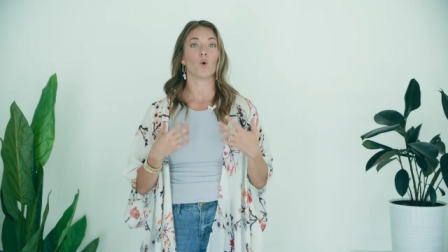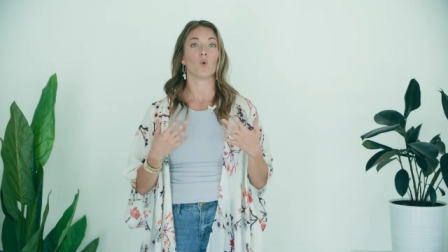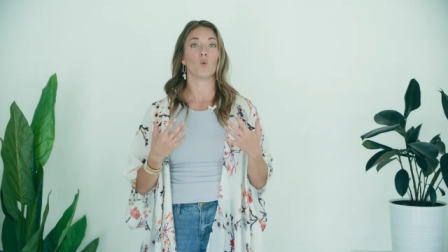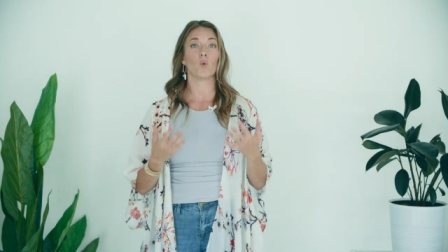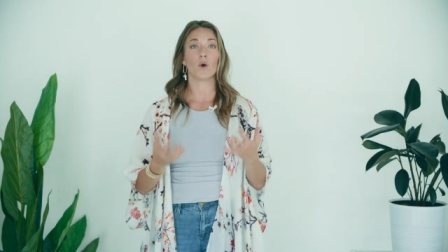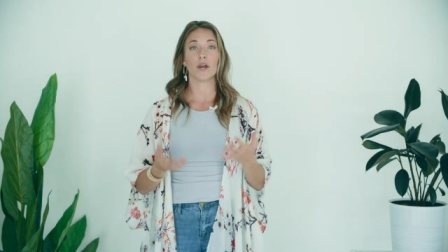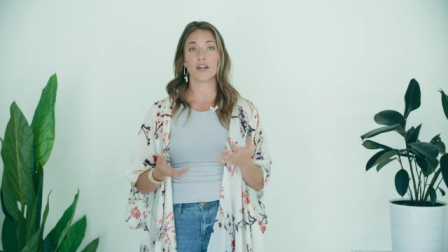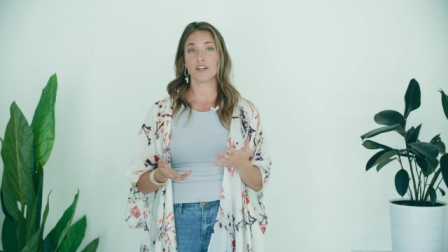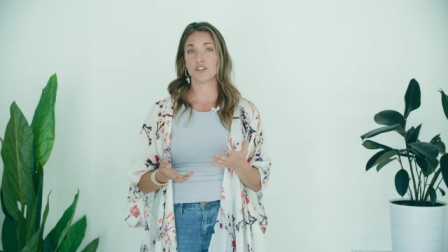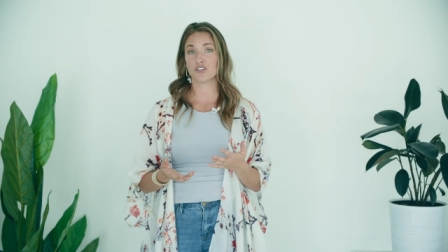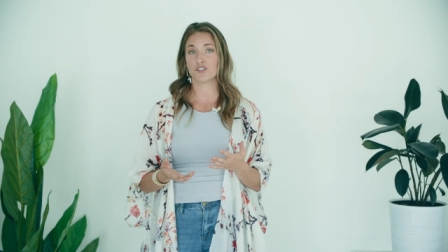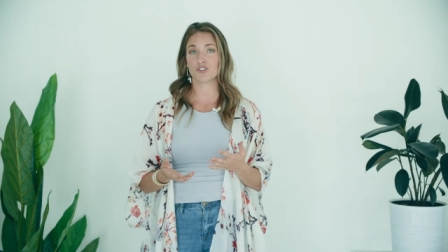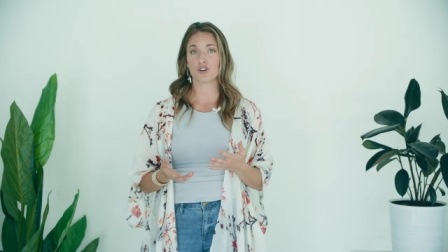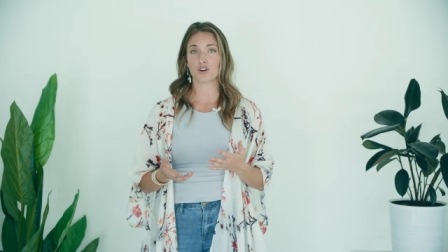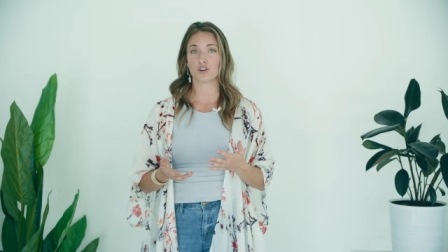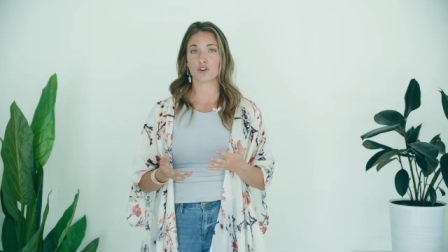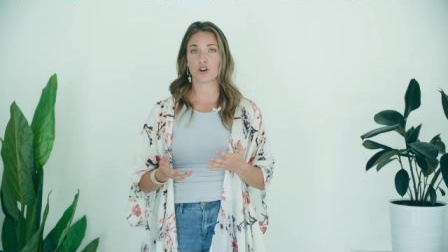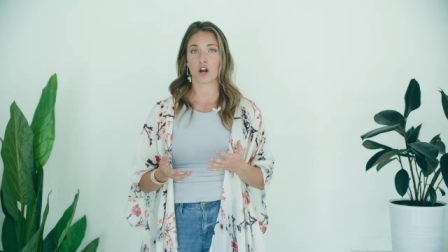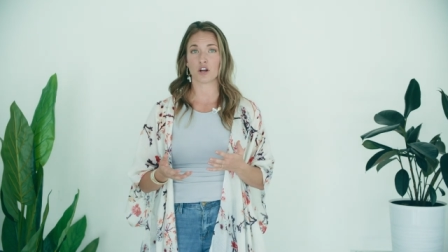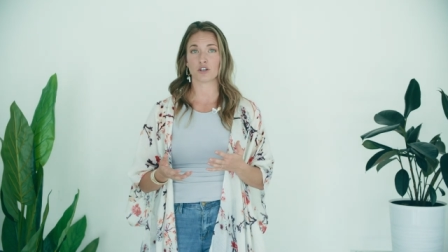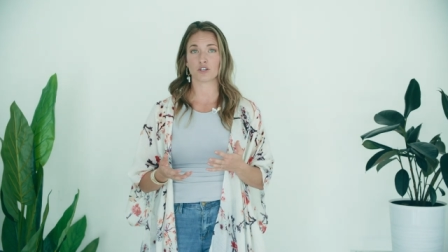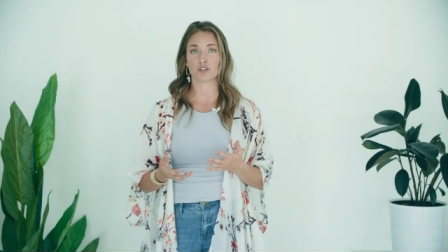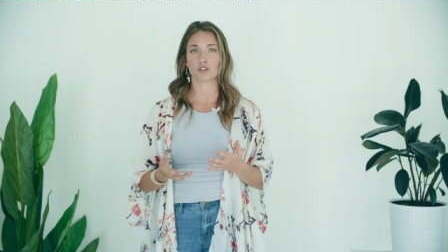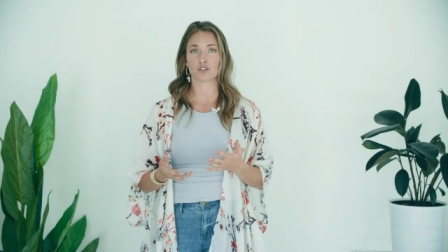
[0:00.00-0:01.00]
when to turn
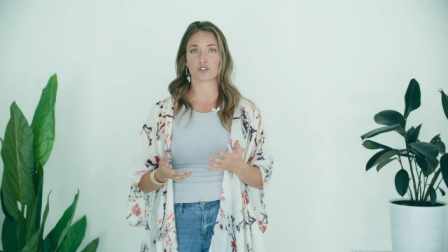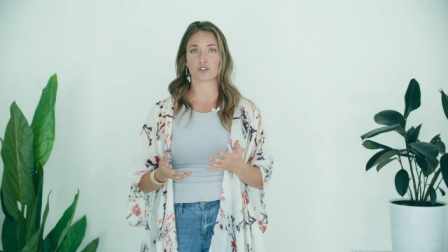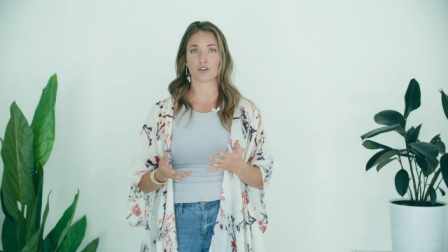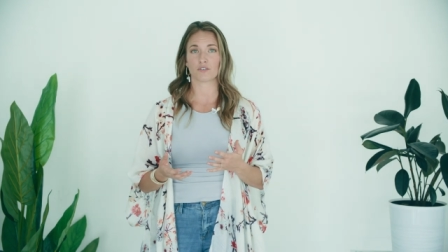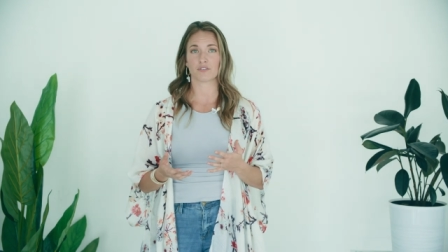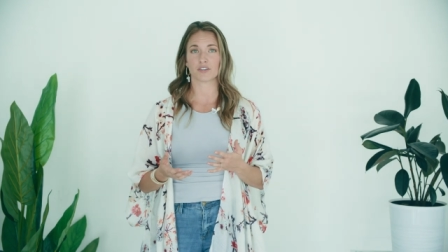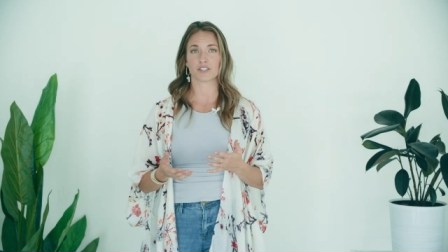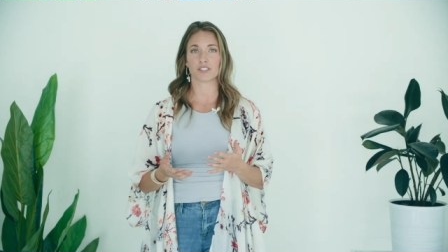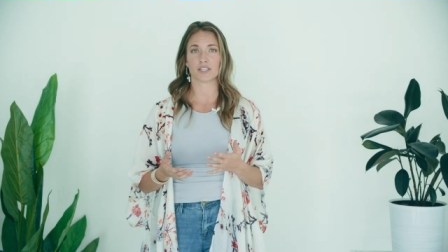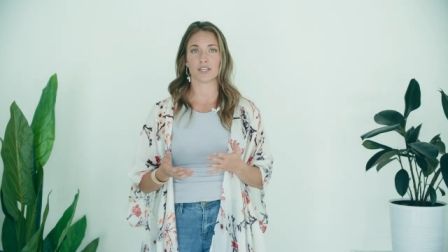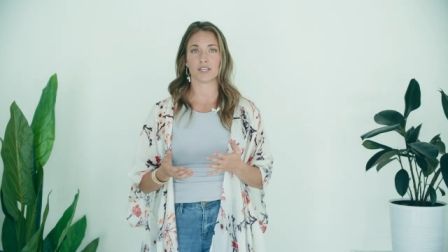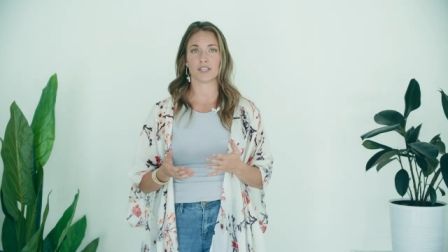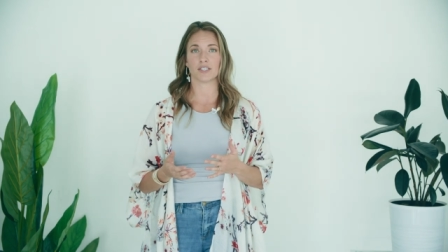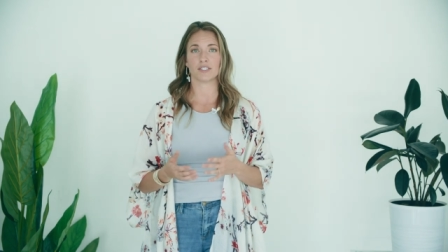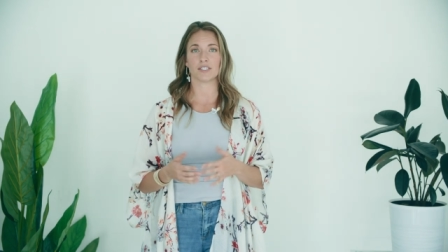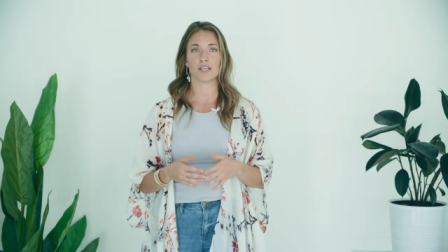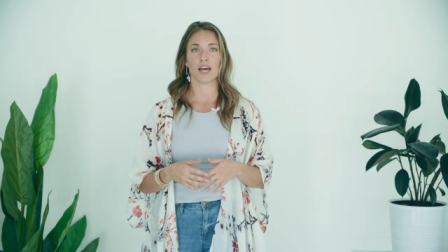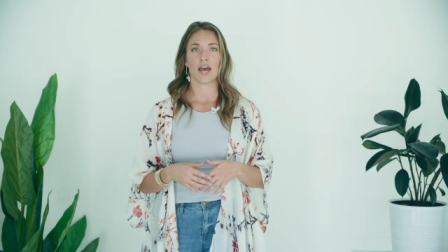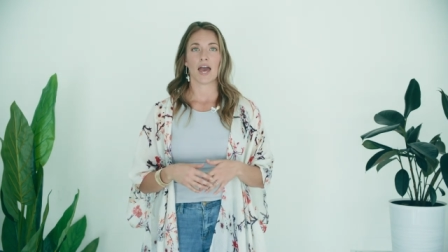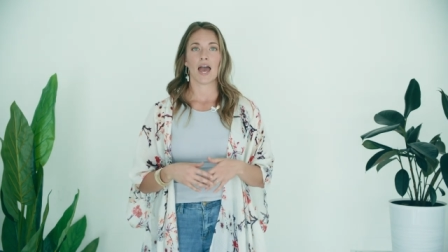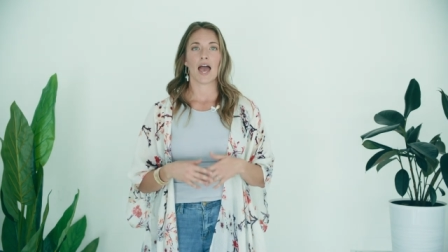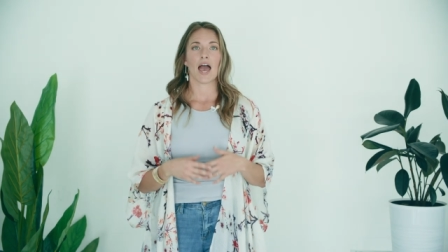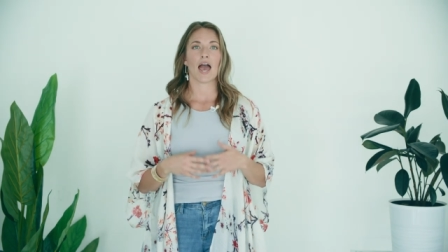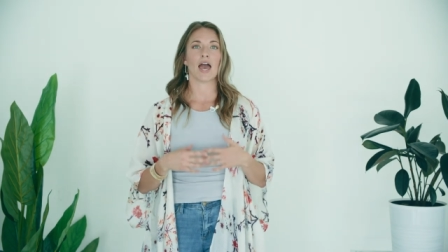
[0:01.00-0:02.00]
on your services
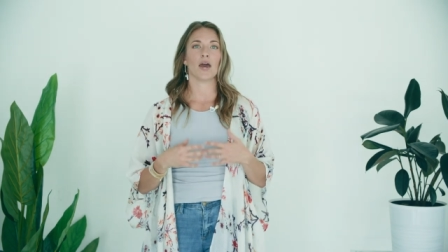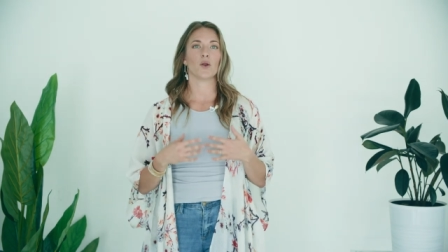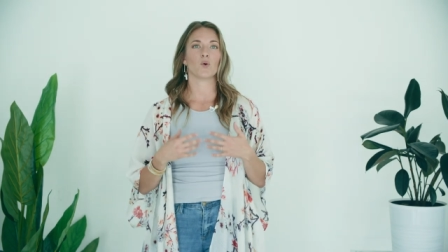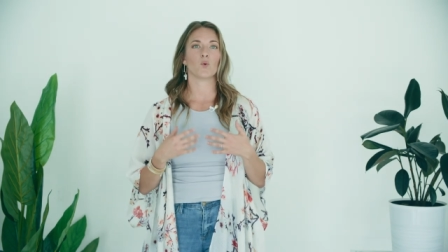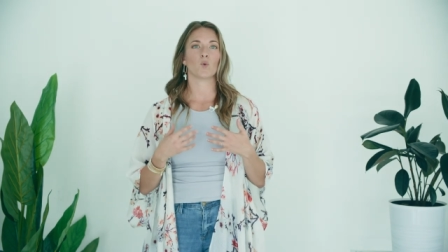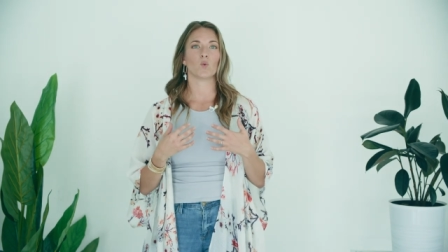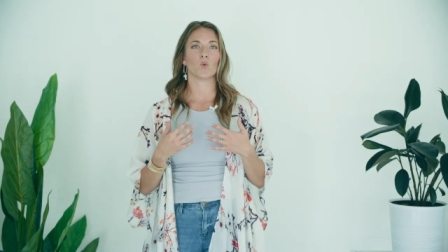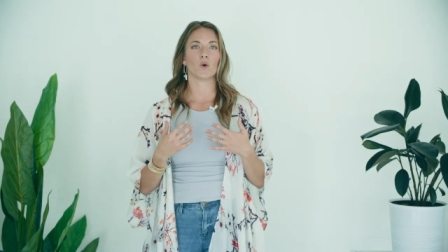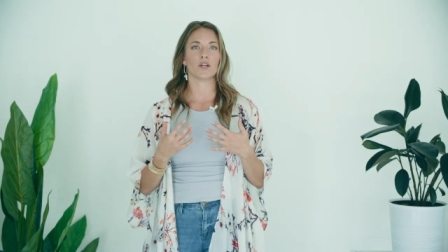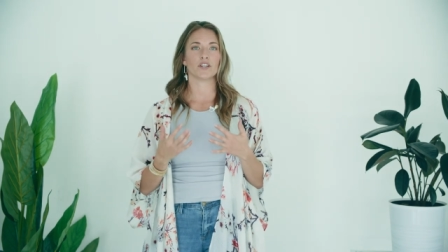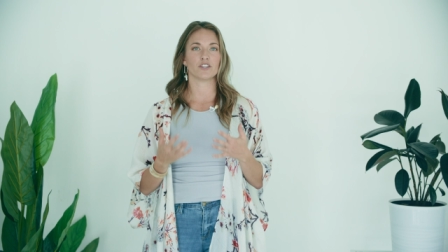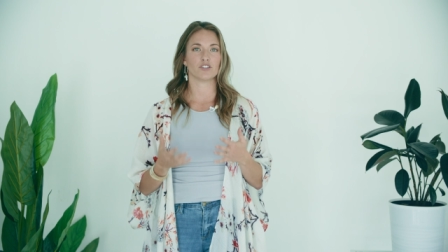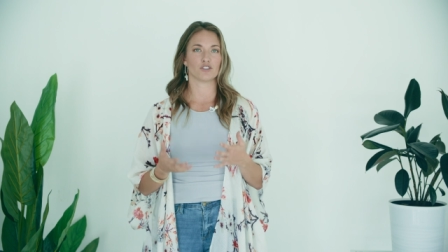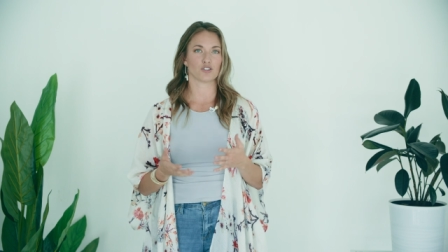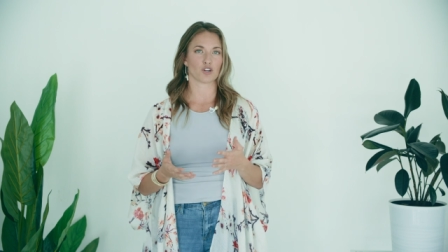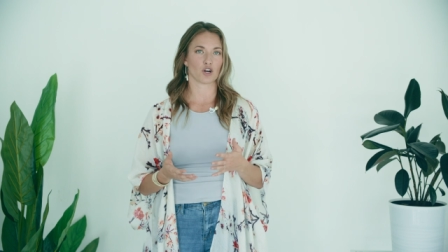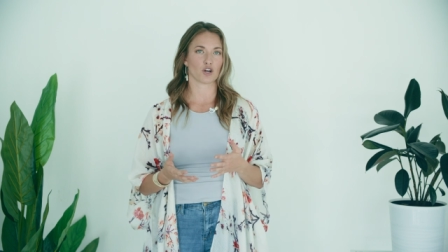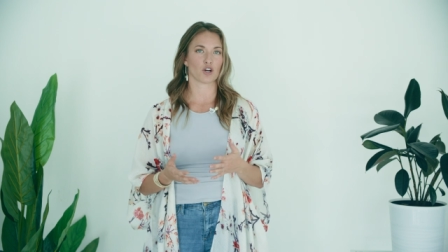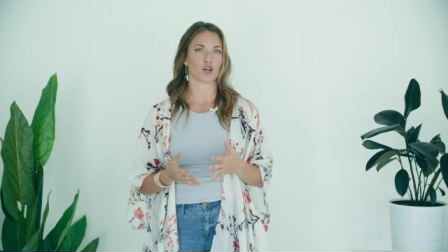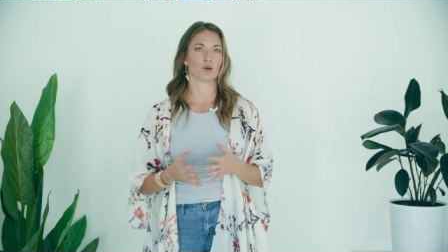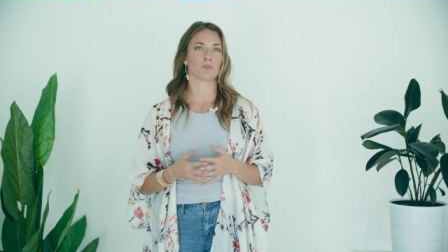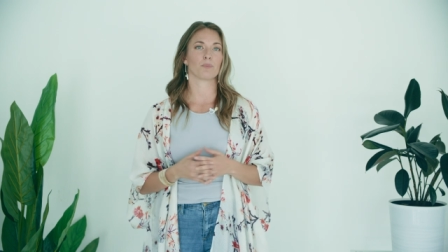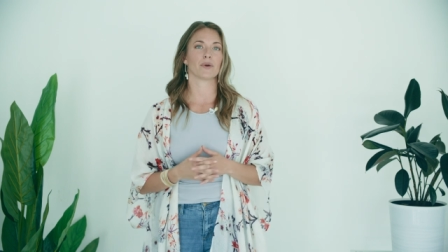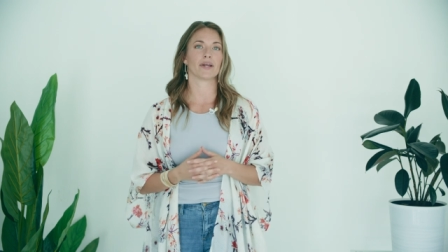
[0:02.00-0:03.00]
and when to
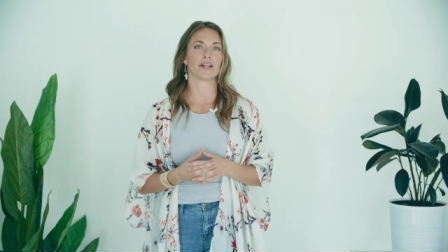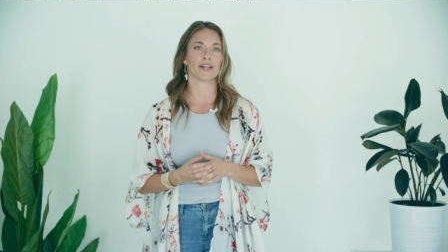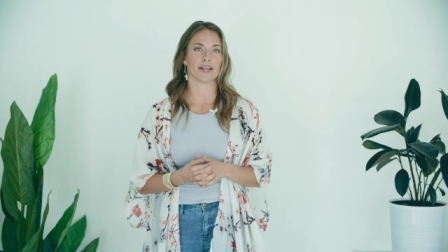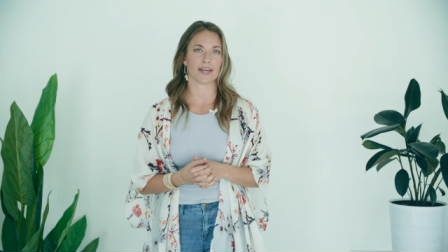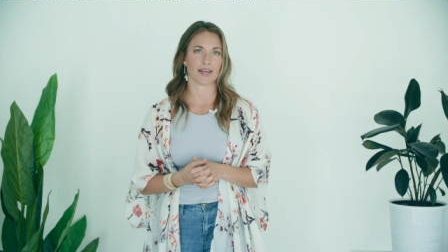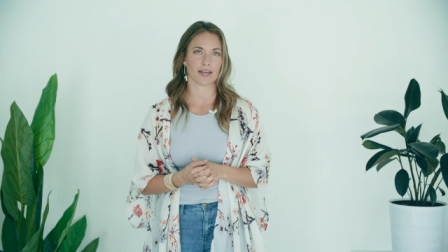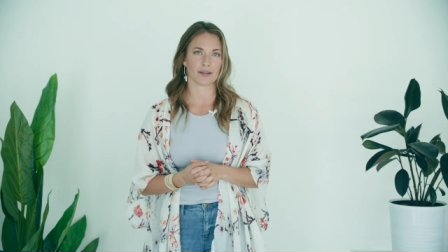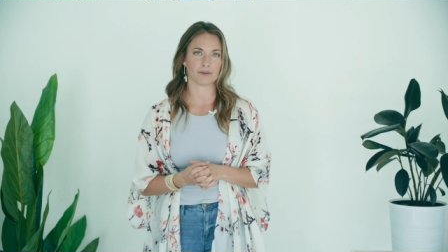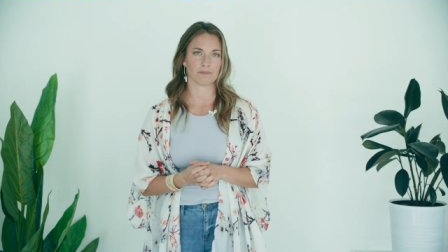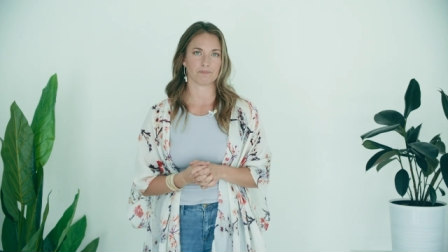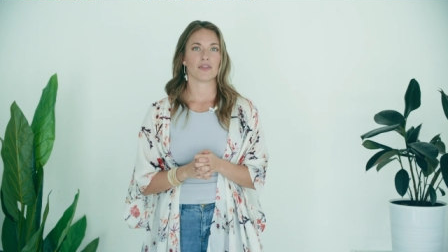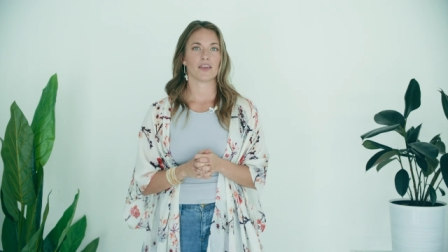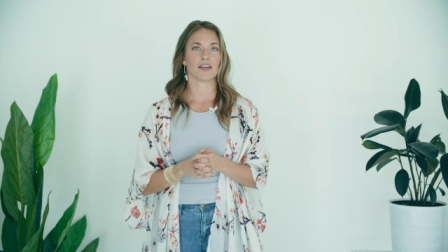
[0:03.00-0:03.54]
start your billing.